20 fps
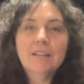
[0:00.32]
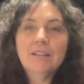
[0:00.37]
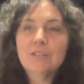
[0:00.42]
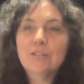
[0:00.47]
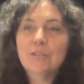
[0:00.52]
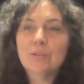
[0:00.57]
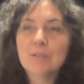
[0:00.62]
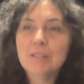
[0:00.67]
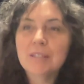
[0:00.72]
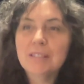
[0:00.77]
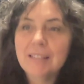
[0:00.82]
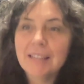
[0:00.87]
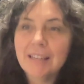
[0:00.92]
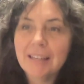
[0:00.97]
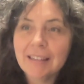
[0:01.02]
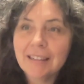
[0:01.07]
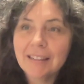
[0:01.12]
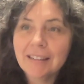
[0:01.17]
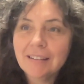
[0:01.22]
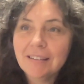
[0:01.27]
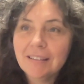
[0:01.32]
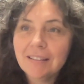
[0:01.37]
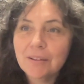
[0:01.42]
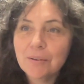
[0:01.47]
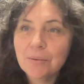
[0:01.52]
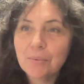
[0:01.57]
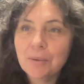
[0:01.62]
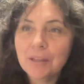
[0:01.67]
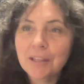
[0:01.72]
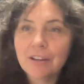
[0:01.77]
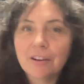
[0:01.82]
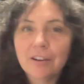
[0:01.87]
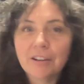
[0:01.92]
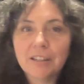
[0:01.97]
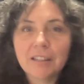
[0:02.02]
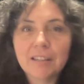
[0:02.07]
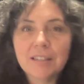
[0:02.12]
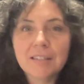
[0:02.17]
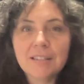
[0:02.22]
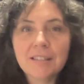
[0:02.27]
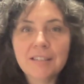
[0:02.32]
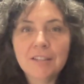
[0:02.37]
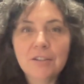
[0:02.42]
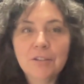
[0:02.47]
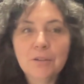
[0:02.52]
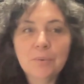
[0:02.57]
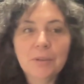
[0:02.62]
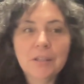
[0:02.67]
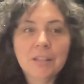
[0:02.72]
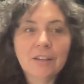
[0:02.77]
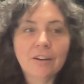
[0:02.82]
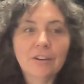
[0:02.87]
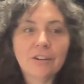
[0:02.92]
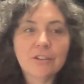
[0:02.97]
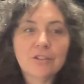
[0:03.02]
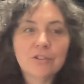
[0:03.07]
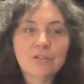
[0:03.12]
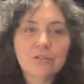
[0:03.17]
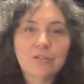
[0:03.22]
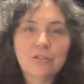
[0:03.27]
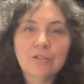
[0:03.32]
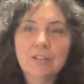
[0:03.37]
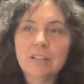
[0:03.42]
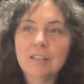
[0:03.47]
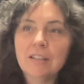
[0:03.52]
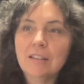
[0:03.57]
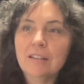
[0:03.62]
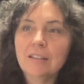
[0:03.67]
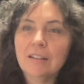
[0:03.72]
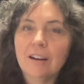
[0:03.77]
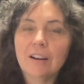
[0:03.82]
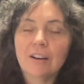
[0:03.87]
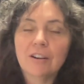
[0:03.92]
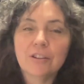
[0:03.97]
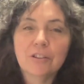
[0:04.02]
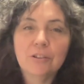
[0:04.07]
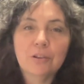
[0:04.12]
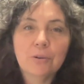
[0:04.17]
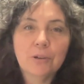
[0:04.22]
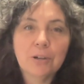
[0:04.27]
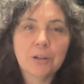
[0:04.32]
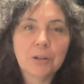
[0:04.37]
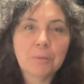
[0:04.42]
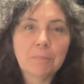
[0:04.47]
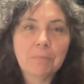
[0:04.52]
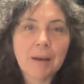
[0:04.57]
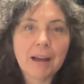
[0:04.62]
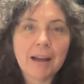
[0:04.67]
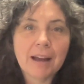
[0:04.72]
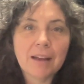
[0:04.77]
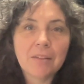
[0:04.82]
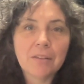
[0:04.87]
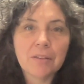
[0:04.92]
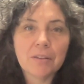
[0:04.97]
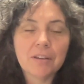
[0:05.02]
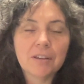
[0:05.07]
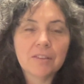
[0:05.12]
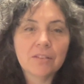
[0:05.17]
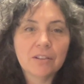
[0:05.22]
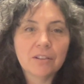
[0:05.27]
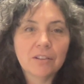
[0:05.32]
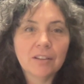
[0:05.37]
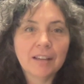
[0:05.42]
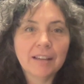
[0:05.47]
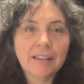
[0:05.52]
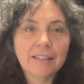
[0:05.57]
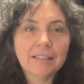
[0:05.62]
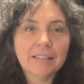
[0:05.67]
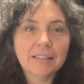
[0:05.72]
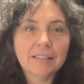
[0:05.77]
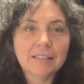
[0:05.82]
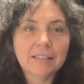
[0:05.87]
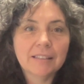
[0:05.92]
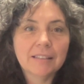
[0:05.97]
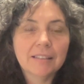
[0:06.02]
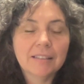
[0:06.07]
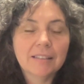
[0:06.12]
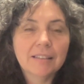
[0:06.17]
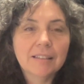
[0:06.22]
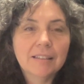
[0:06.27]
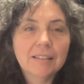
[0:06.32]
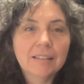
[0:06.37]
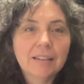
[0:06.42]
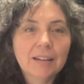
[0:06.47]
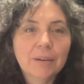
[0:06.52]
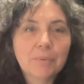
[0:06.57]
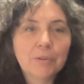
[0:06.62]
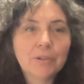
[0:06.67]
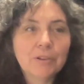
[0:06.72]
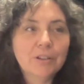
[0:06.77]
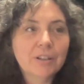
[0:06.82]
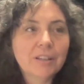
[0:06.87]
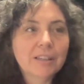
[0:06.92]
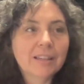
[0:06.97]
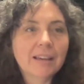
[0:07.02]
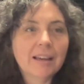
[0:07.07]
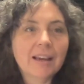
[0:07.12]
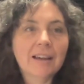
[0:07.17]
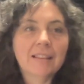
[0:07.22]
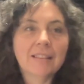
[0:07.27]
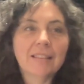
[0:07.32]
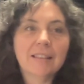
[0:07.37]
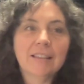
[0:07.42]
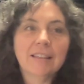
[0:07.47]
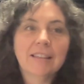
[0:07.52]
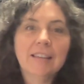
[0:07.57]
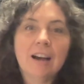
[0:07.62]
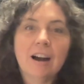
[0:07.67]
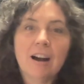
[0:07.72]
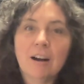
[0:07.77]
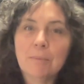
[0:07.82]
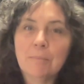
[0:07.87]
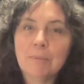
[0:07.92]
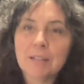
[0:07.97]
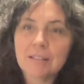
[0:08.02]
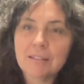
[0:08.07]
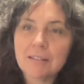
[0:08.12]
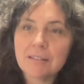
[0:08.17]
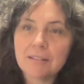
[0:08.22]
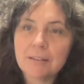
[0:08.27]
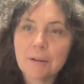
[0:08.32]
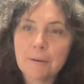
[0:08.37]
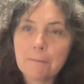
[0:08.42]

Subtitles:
So today we are continuing our journey, our yogic path in the light, and we're looking at the yamas.